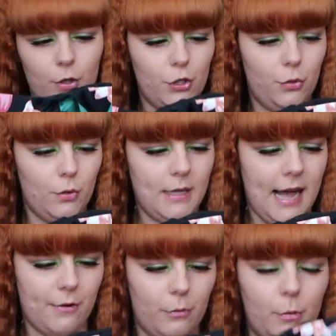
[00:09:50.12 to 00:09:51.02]
which you
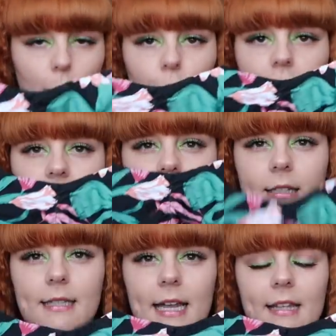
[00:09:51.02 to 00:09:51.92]
can remove. I
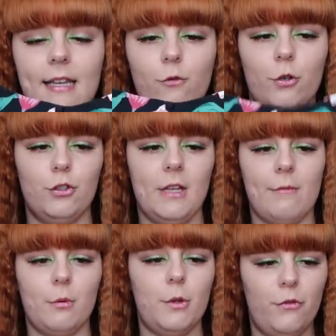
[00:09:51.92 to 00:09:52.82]
didn't say in the other ones you
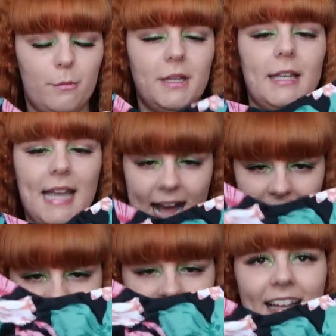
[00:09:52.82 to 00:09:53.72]
can remove them, but you
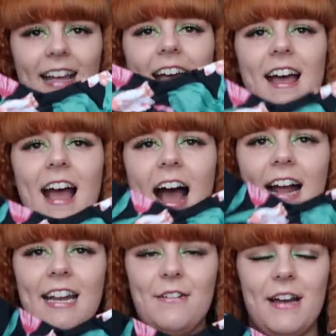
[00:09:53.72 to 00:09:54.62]
can.
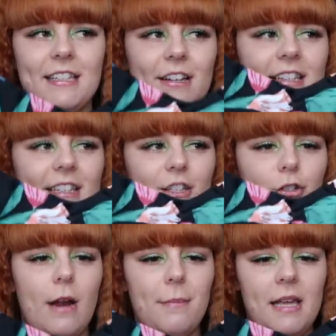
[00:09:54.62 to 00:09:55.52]
And anyway, so it's a
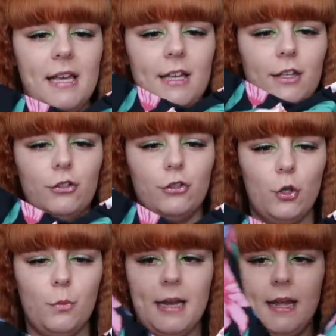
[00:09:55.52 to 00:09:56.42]
strappy
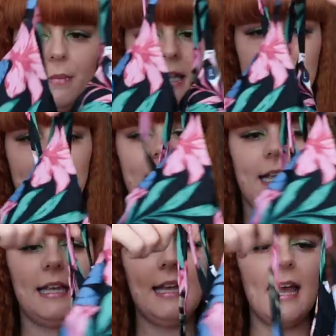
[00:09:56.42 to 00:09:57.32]
scoop neck
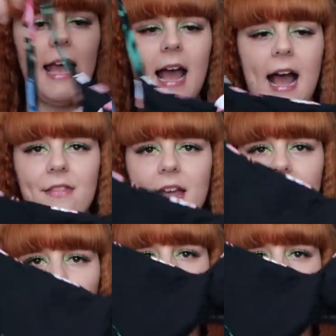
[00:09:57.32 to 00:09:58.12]
bikini, and then